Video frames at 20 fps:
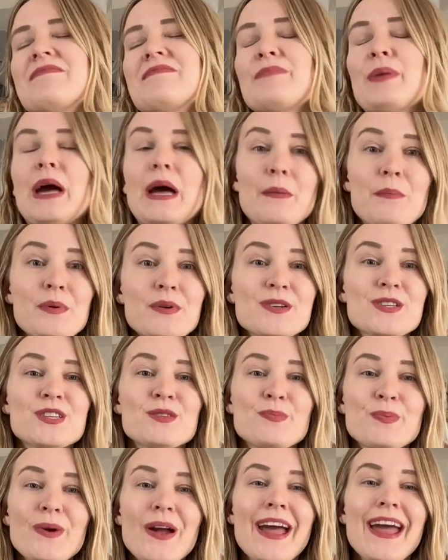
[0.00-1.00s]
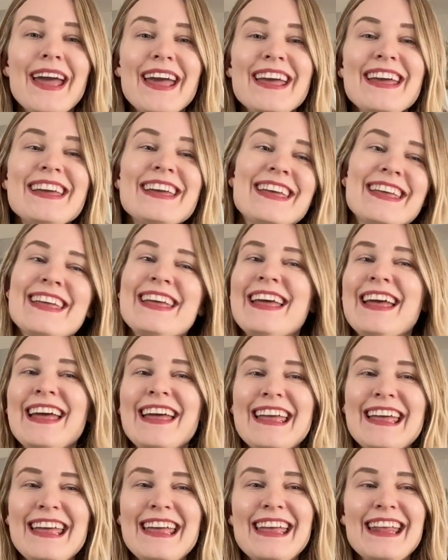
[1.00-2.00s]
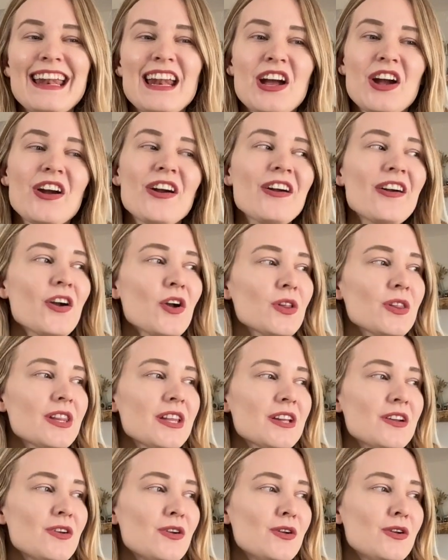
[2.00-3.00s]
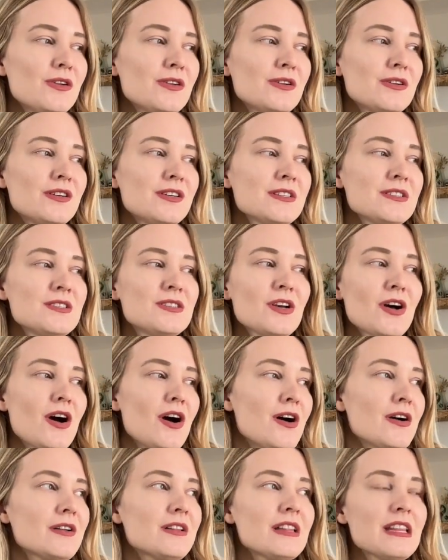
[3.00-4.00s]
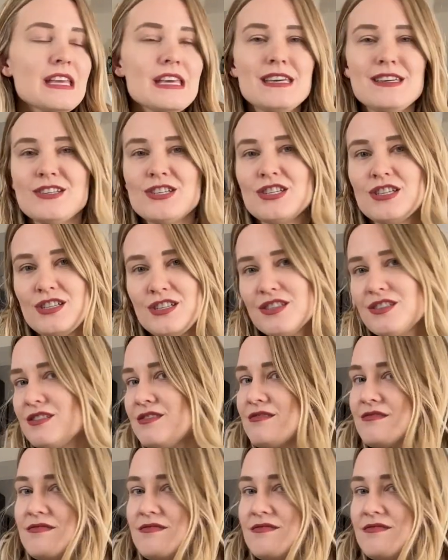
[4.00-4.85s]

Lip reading: pepper spray in her little dog leash